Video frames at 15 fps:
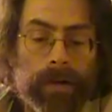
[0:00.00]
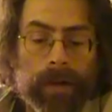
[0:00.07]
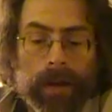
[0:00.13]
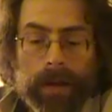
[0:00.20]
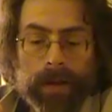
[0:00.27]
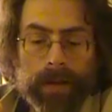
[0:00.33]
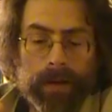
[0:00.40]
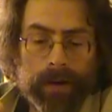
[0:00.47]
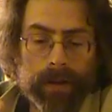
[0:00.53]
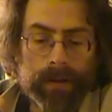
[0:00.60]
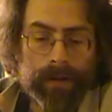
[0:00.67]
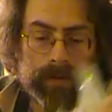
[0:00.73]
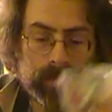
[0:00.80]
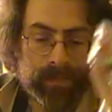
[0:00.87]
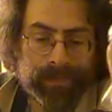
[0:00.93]
So
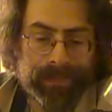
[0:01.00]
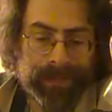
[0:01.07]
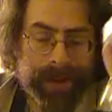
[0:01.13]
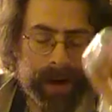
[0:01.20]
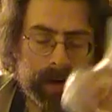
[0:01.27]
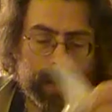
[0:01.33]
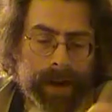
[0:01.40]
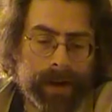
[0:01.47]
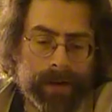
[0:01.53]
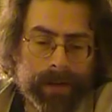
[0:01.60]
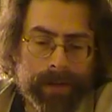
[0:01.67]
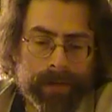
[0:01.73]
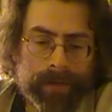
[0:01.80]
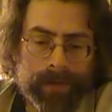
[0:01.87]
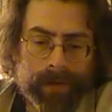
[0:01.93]
Teardown
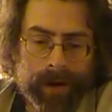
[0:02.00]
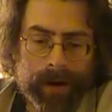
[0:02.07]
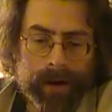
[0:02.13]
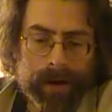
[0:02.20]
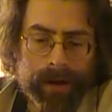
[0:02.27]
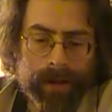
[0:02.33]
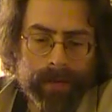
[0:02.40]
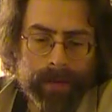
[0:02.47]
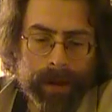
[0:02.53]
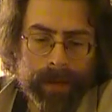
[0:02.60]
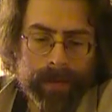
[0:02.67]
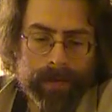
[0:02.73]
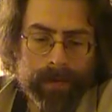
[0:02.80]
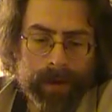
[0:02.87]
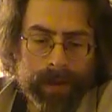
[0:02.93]
is very
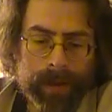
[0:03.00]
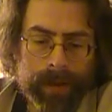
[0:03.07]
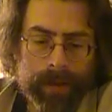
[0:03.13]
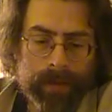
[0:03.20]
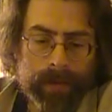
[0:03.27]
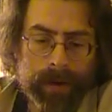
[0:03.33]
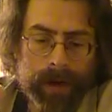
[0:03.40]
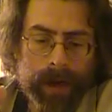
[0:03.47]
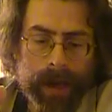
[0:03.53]
expensive on this one,